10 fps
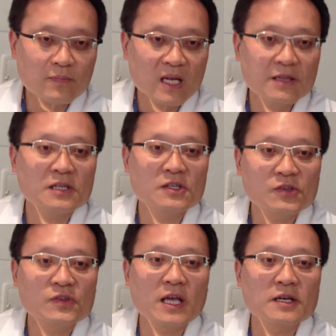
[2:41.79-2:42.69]
I think
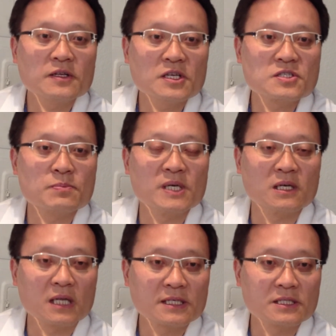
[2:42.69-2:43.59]
this data needs to be
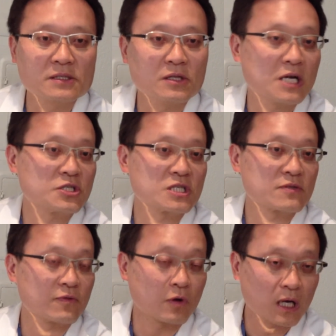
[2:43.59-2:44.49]
collected not just
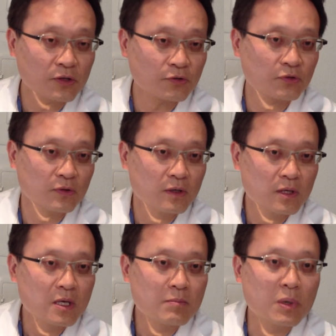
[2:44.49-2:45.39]
for us,
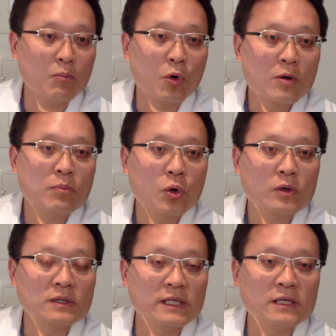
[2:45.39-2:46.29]
but more
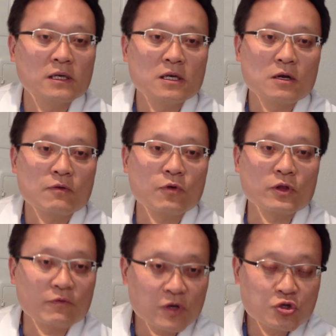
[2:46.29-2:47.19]
importantly, for
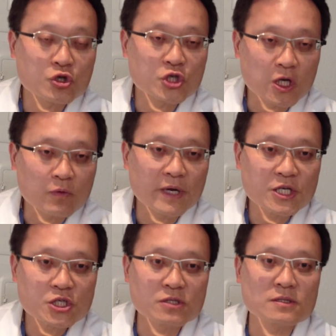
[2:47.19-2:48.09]
the future
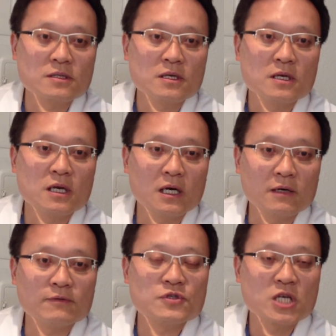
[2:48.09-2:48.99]
generation
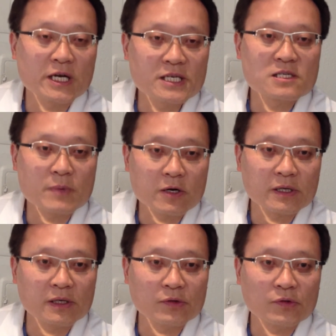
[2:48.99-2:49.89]
of Chinese
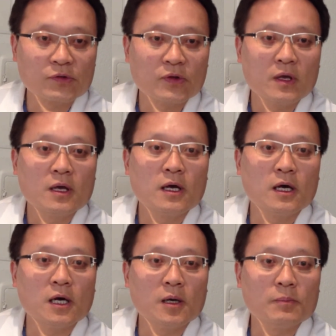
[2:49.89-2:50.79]
Americans
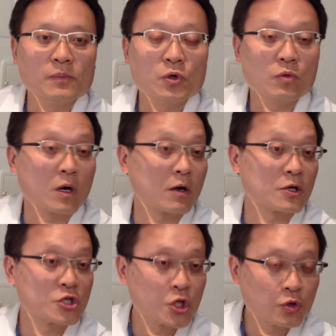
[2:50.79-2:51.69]
who are our
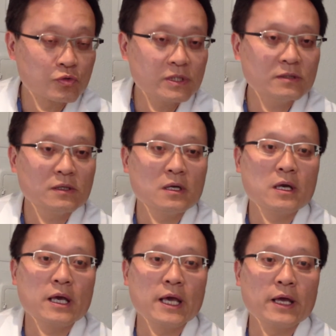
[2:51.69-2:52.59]
children
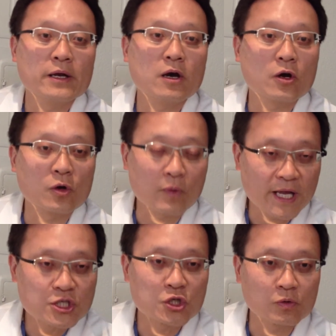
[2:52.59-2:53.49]
and our
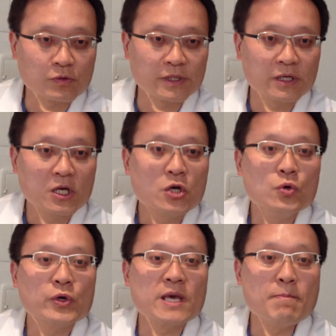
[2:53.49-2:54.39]

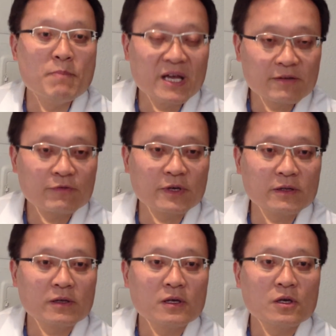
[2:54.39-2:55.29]
grandchildren.Who can benefit
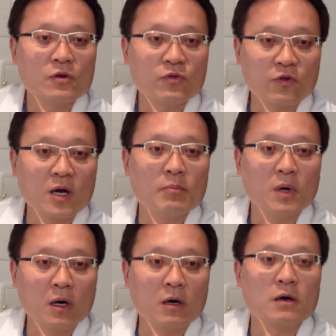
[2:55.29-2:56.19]
from
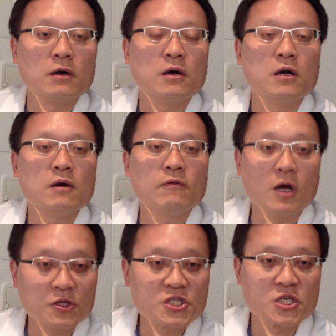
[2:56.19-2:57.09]
our
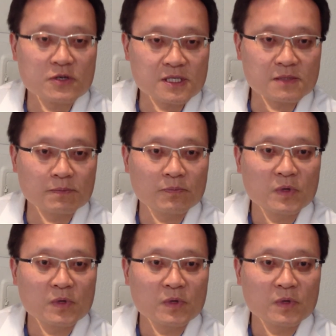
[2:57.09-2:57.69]
volunteerism